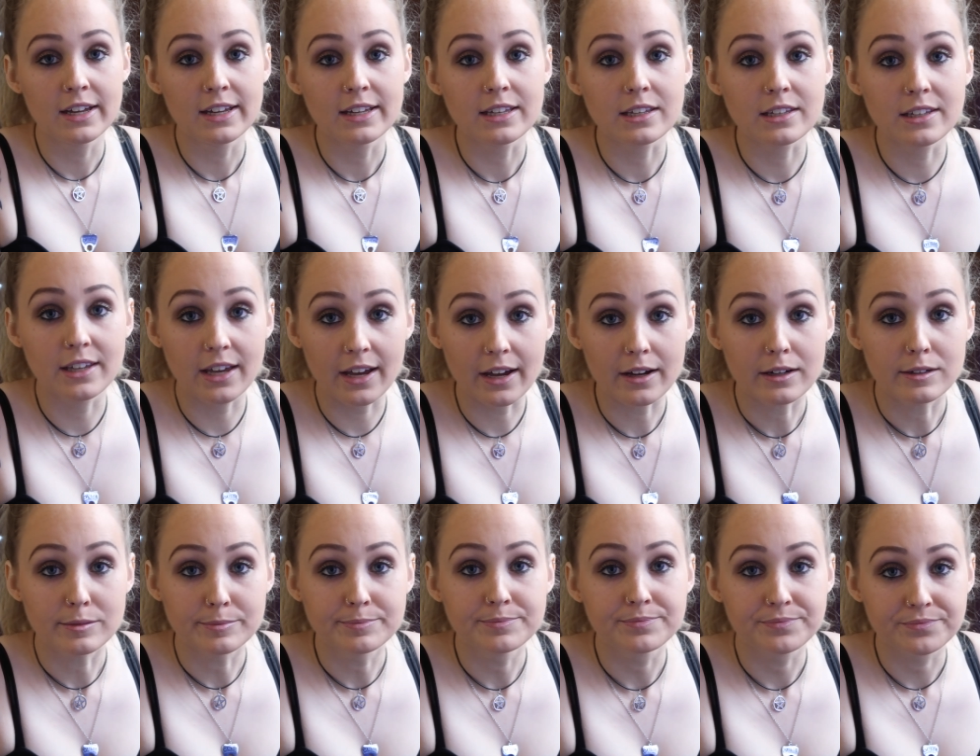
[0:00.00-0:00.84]
Yeah.
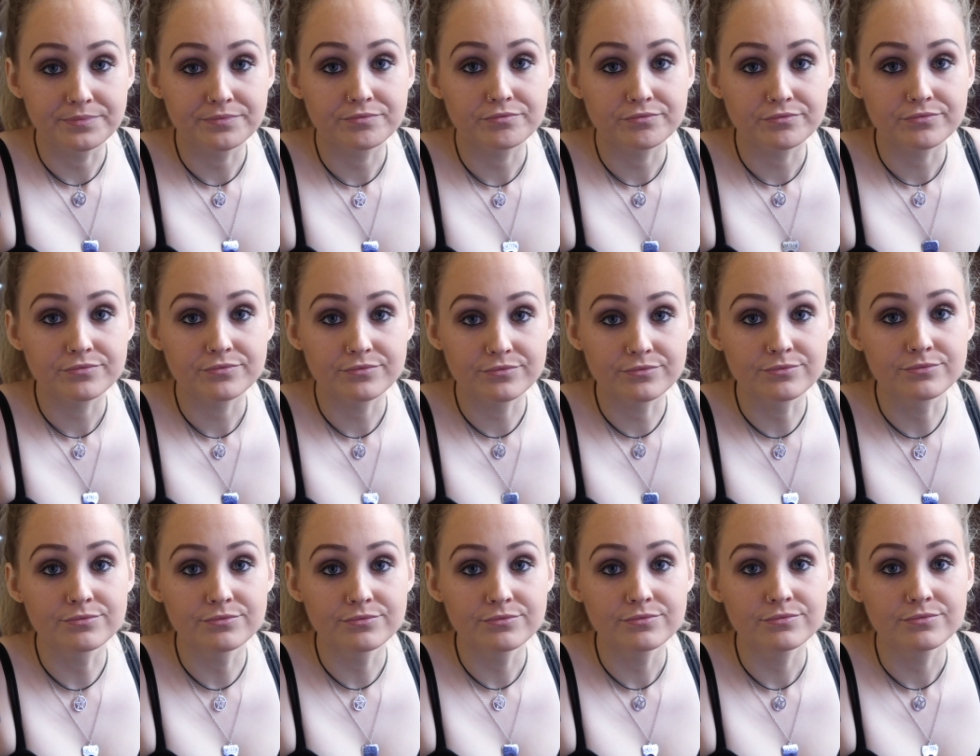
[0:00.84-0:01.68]

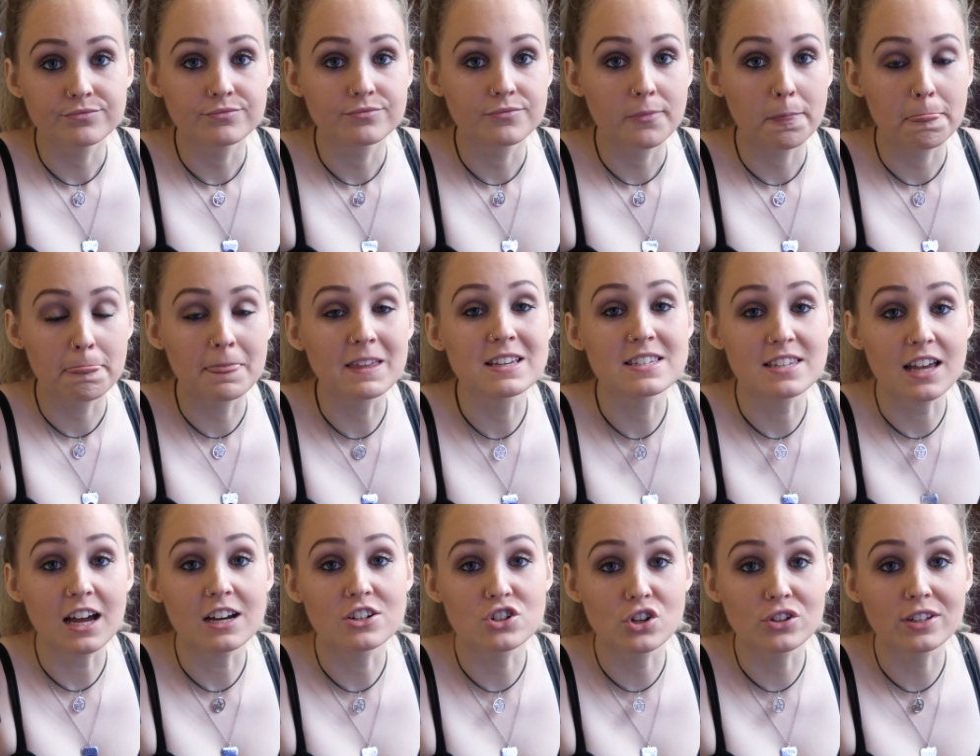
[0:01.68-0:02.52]
This
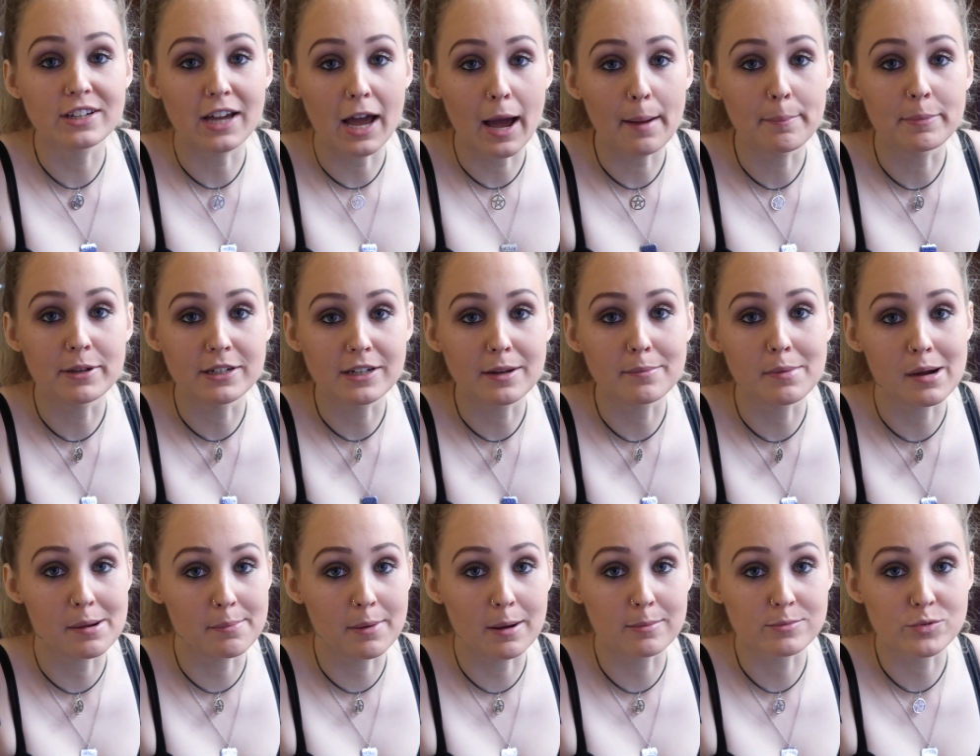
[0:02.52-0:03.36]
actually happened at
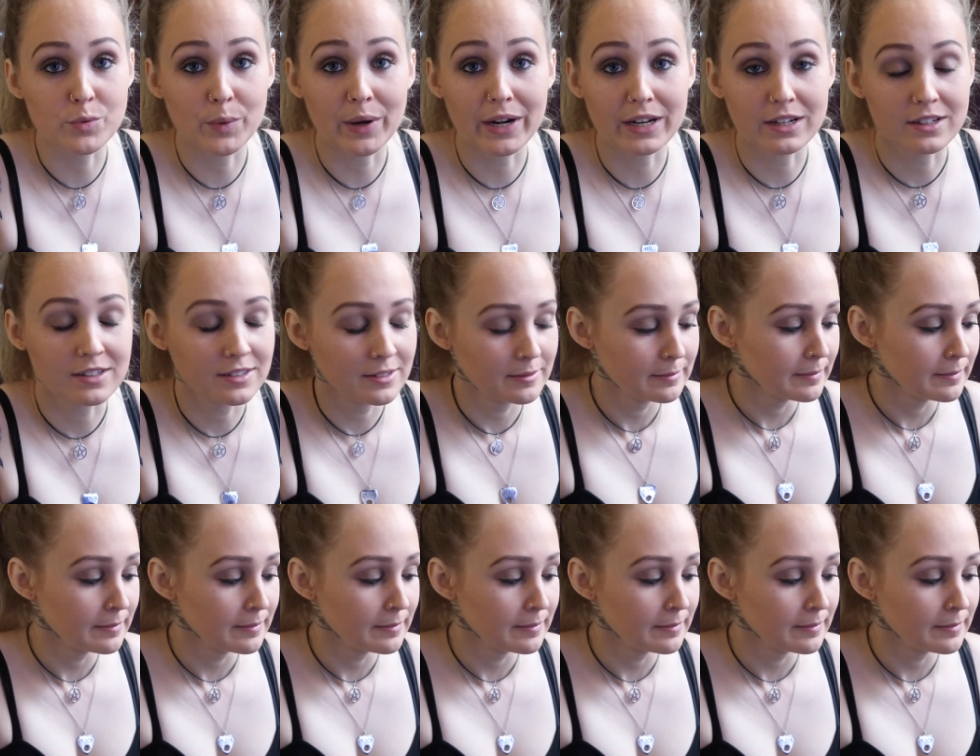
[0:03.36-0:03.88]
my mum's wedding.